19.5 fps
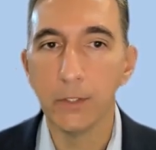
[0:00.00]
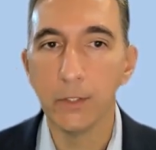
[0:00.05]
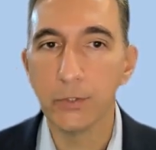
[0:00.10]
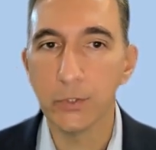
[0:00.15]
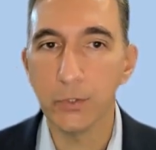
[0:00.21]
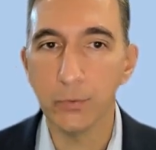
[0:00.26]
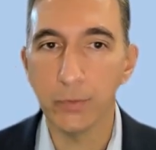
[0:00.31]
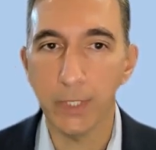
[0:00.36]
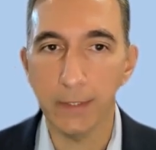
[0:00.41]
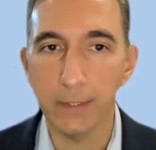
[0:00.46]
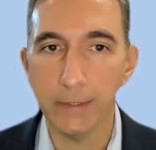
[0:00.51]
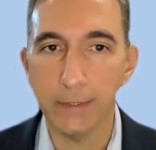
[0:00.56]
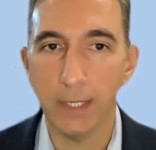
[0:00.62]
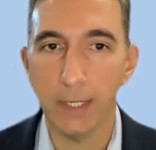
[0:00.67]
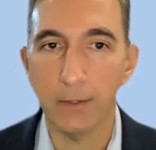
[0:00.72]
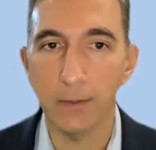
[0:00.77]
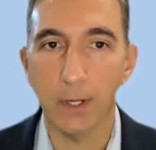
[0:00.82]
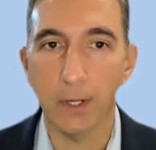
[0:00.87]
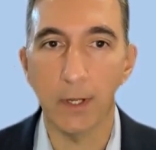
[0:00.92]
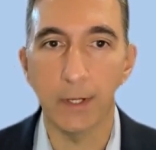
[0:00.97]
To cut
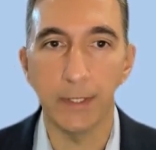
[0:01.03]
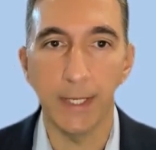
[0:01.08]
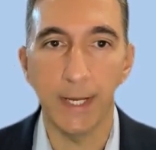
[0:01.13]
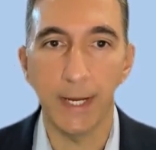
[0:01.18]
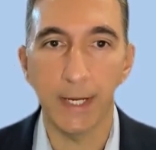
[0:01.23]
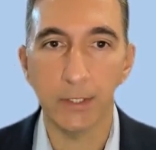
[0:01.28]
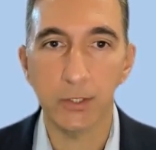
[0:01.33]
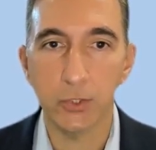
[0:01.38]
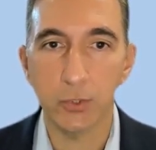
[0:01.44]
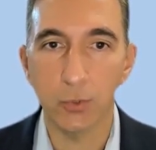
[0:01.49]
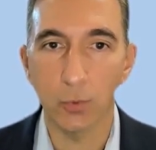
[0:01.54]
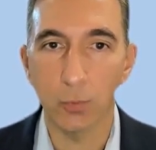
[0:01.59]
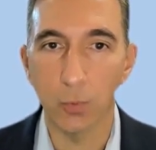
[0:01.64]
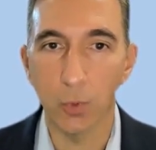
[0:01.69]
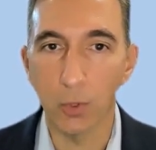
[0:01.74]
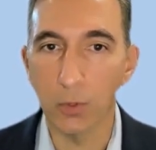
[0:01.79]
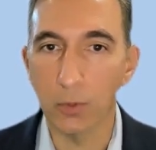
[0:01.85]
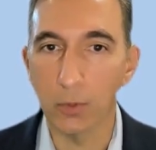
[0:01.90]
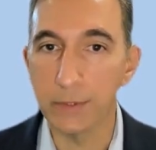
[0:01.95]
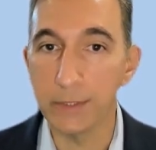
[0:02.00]
down on extra
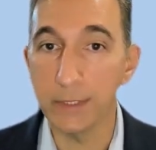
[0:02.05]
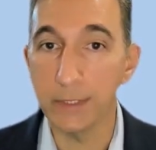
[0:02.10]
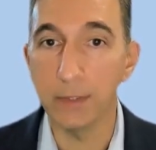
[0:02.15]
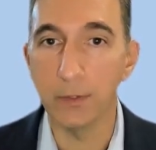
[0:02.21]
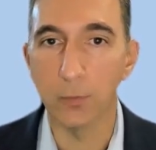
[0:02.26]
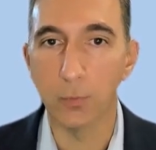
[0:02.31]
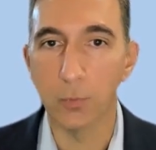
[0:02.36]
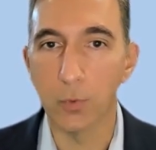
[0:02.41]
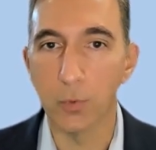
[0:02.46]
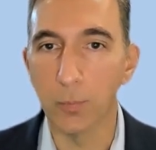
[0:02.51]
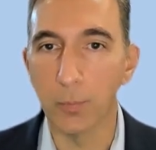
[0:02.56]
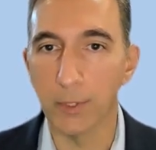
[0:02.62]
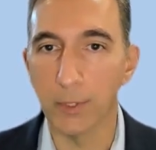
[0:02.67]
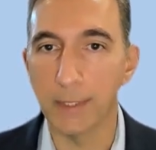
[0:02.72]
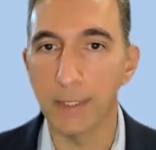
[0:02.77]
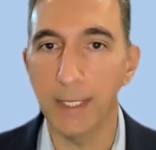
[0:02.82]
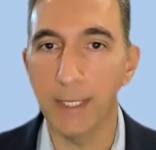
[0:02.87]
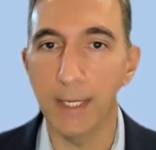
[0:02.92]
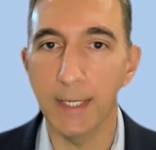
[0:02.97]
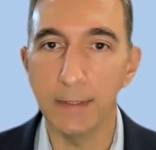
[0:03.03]
words in the
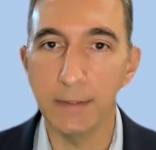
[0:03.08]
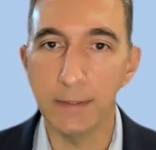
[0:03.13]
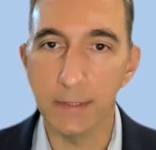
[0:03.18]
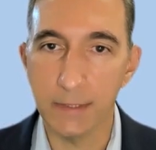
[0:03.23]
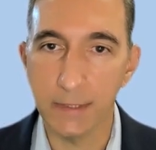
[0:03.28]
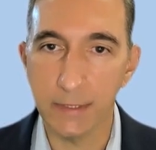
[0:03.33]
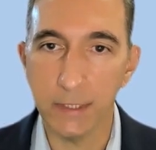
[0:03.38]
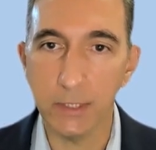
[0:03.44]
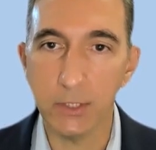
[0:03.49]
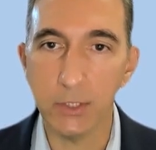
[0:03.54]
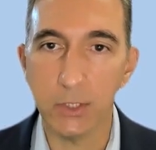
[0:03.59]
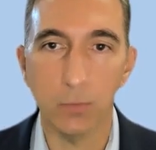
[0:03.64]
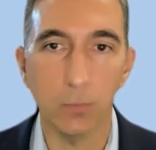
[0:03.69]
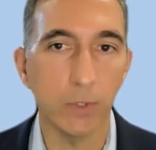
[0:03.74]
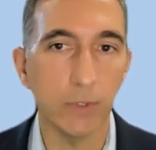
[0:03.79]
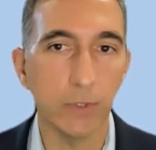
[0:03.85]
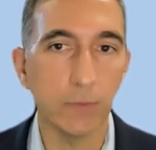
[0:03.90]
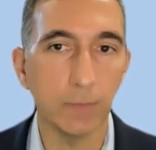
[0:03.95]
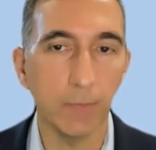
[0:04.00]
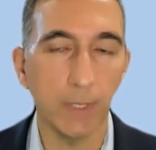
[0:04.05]
rubric, a decision
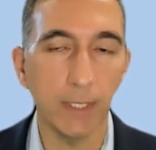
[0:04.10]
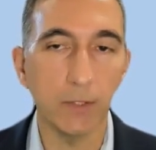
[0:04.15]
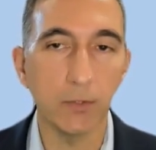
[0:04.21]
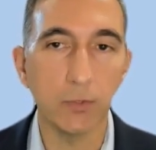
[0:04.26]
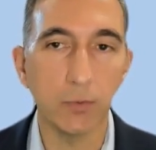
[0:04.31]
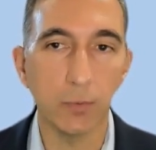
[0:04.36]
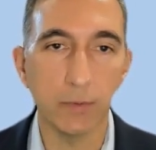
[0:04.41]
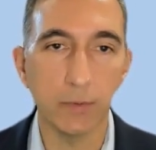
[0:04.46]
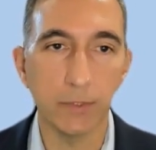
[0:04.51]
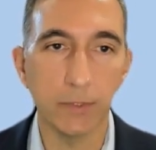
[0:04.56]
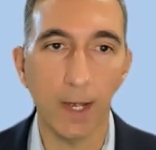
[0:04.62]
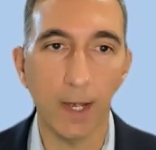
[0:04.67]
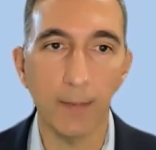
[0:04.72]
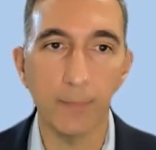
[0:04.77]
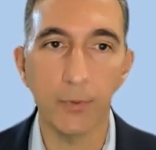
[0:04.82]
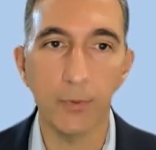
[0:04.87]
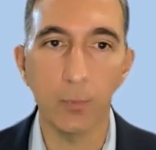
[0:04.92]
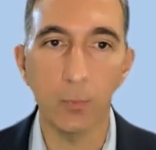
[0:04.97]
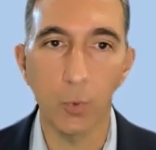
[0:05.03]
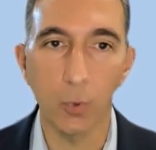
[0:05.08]
was made to
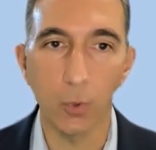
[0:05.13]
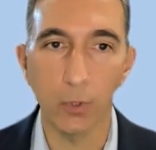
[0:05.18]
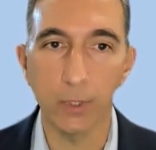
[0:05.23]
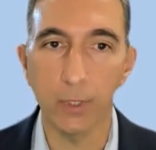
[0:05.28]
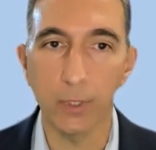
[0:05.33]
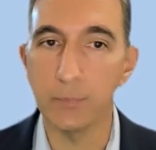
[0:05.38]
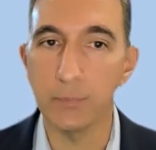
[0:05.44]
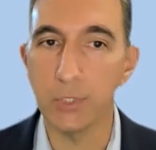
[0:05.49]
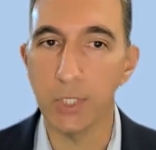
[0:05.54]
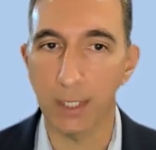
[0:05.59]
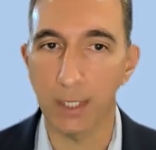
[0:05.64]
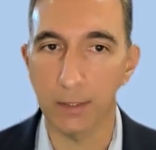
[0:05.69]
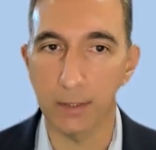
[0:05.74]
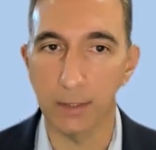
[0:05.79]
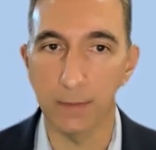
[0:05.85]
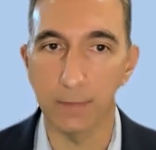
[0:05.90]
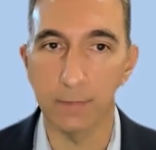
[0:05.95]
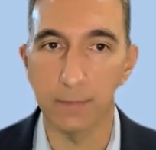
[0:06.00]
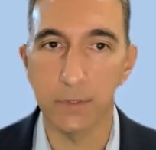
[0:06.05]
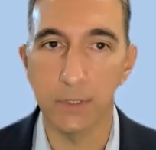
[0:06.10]
adopt the word
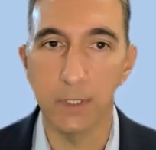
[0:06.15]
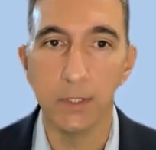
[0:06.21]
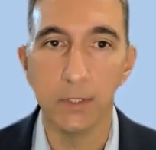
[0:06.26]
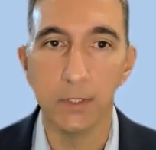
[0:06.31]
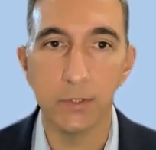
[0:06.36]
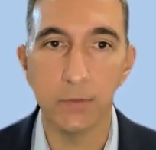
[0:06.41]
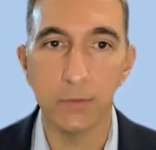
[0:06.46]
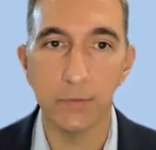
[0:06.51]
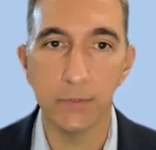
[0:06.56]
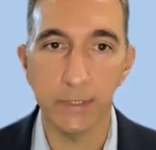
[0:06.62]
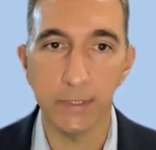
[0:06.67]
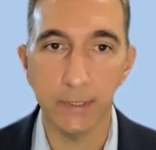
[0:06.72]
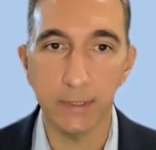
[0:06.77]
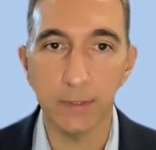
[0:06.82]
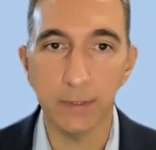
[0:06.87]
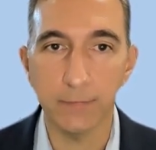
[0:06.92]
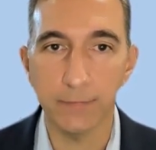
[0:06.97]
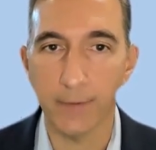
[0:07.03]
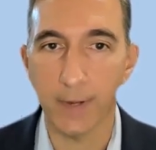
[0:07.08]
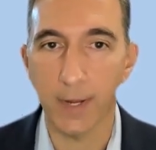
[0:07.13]
objectives to
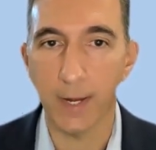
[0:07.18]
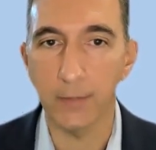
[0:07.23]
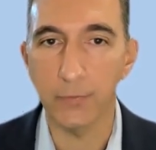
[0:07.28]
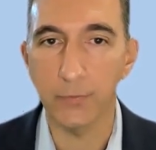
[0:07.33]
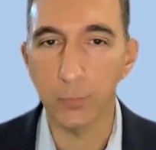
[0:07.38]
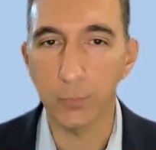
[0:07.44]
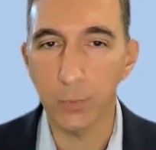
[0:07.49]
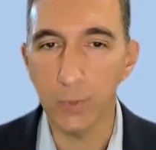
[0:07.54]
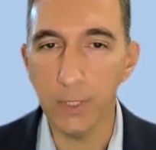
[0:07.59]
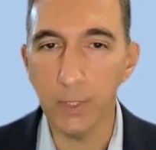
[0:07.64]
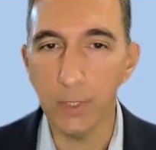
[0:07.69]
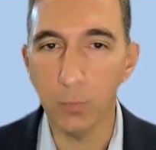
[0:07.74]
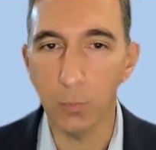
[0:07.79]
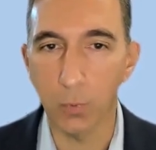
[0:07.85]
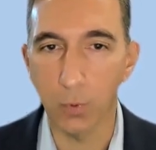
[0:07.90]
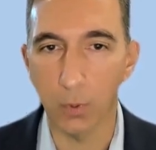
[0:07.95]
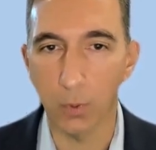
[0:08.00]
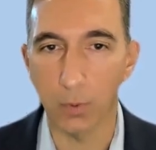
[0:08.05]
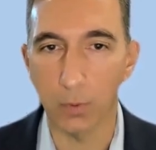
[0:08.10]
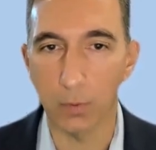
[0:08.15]
signify 3
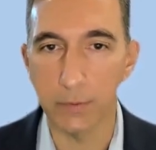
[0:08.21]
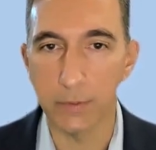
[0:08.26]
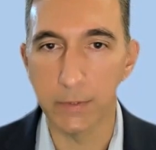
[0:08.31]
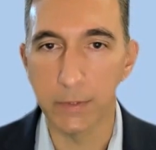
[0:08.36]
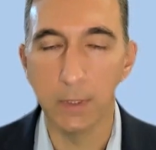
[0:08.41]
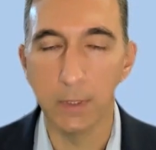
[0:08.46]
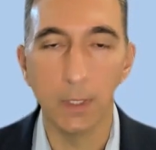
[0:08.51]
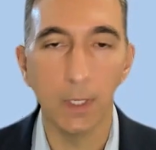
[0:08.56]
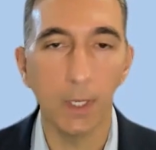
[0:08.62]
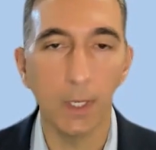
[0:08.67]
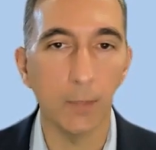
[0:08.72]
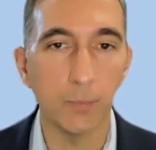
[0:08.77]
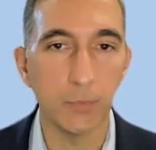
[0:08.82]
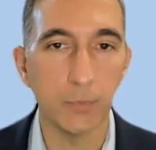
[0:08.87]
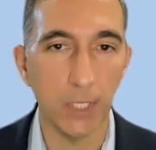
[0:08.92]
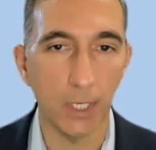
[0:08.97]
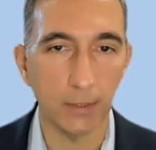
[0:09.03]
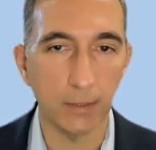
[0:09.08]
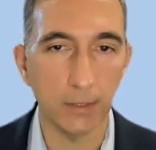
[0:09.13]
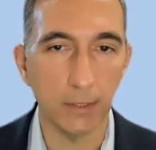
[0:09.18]
words:
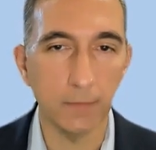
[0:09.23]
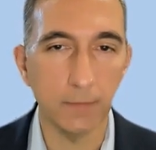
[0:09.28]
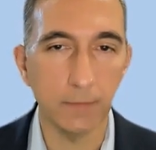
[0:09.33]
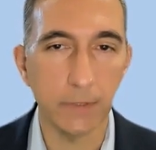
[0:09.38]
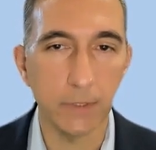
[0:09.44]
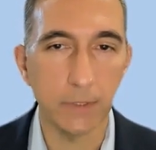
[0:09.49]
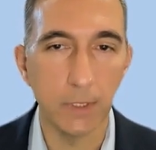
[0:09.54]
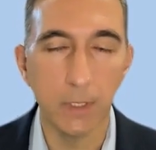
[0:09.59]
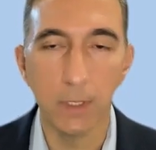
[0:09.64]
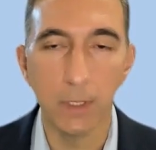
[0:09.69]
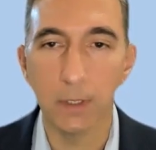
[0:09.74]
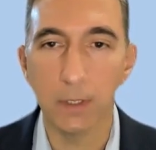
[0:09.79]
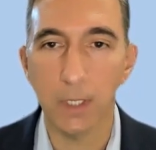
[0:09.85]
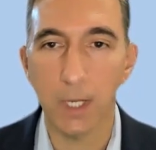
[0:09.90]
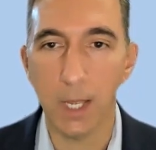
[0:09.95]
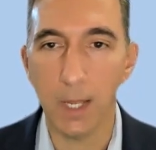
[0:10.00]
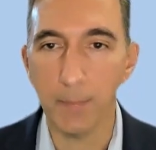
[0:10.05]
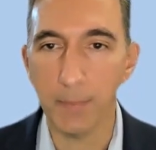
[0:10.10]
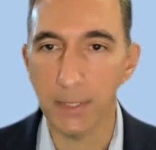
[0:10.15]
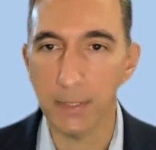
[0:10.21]
objectives,
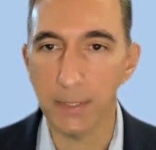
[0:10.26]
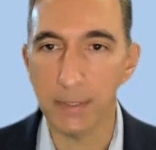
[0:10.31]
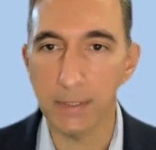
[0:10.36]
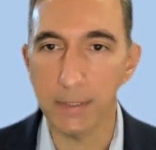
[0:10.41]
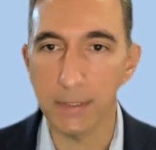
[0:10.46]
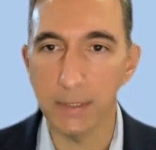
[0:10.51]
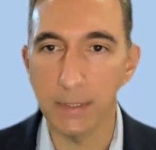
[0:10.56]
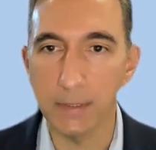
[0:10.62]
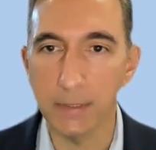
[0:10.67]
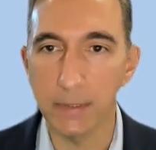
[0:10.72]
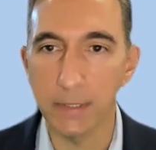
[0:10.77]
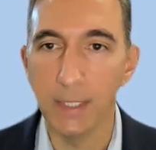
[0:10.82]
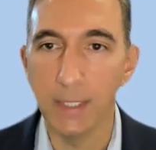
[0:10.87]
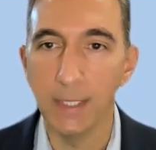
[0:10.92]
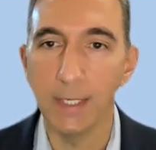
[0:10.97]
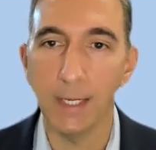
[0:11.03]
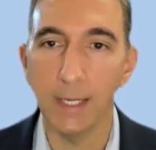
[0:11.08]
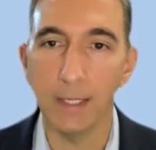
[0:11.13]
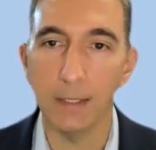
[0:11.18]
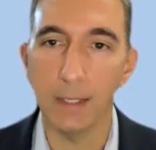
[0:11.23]
competencies,
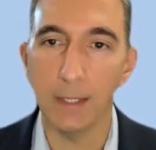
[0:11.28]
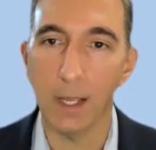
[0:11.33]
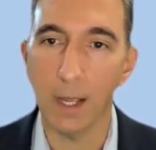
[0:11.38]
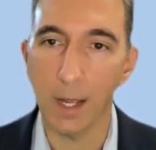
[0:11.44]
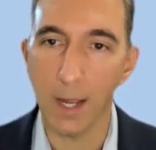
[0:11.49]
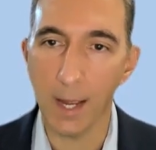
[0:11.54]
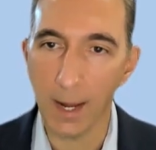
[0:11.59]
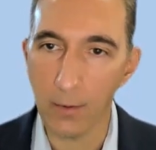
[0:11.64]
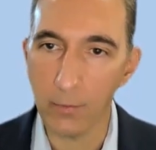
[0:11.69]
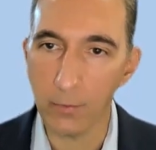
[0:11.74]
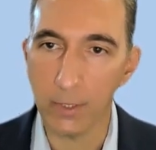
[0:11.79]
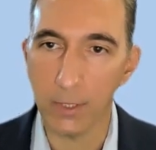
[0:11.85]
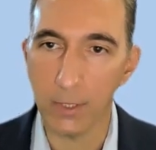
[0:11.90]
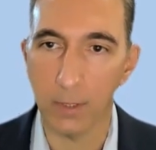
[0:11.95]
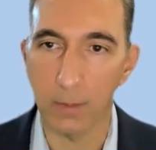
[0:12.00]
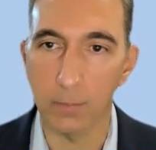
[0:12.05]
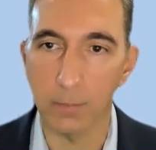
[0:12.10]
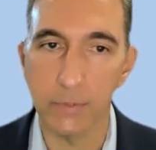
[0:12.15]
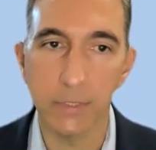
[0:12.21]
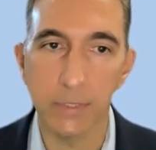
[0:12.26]
and
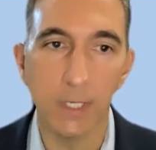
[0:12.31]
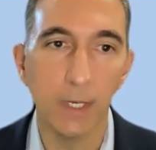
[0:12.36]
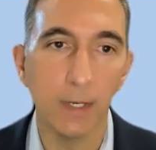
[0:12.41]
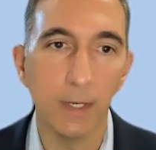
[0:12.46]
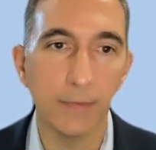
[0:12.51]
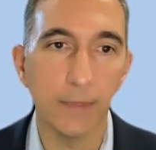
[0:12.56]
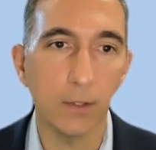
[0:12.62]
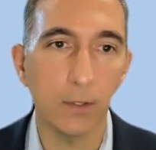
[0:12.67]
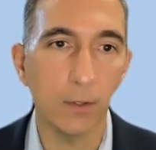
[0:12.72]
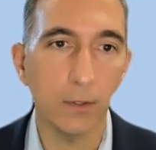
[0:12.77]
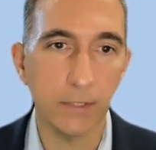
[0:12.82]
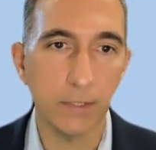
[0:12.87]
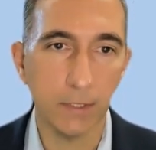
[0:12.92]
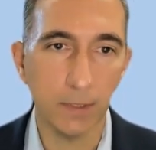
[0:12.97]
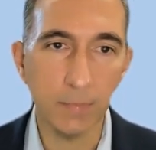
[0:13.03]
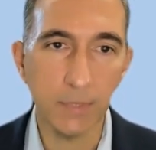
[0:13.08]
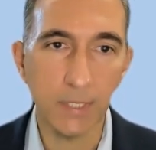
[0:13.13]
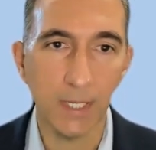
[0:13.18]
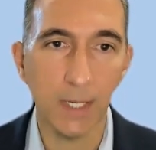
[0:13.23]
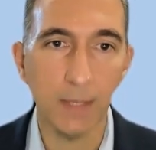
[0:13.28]
outcomes that are
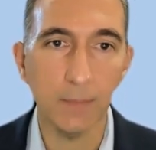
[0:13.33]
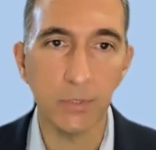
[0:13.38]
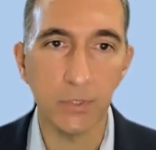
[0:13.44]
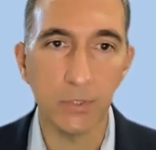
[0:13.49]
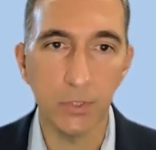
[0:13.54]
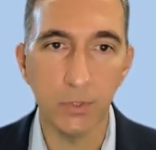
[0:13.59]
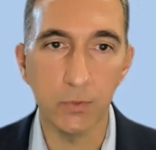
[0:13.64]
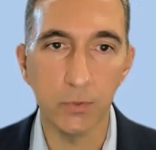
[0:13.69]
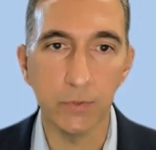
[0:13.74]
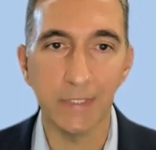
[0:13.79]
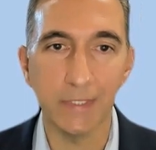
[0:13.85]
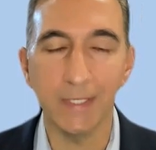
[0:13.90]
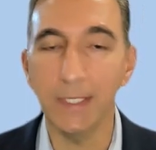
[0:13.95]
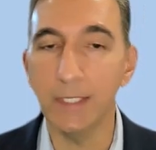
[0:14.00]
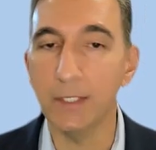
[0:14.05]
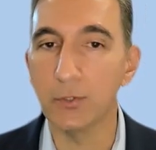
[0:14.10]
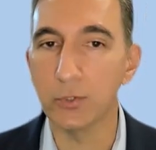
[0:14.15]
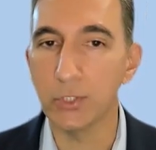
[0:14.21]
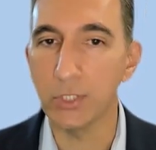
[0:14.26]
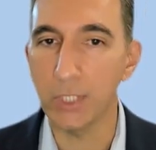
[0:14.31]
sometimes used
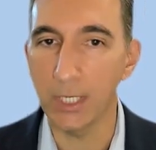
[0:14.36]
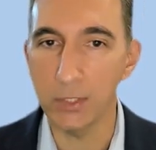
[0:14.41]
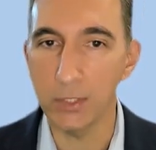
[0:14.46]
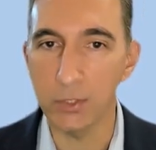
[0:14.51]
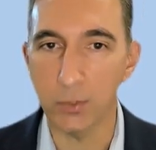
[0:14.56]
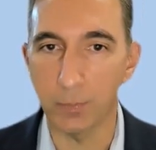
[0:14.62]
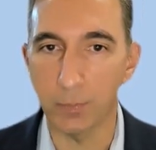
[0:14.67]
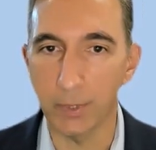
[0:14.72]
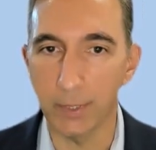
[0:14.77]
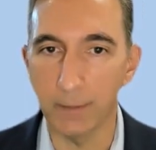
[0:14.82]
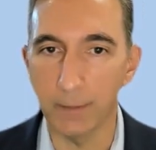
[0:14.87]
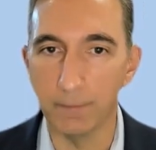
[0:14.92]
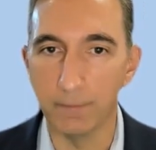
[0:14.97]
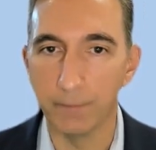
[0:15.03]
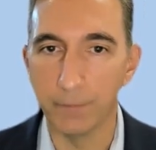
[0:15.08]
interchangeably.